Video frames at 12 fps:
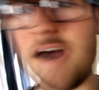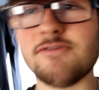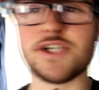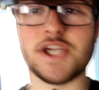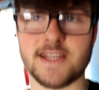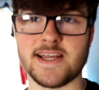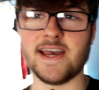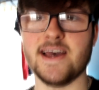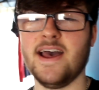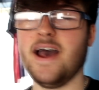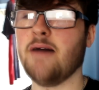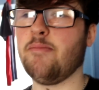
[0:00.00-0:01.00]
I was shitting
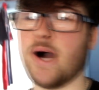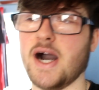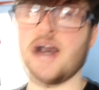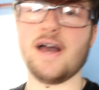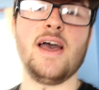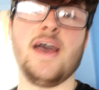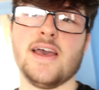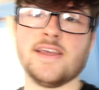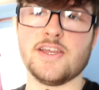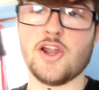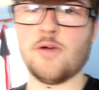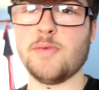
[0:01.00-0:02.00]
it. But
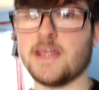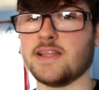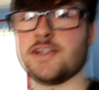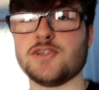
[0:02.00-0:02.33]
you know what I mean?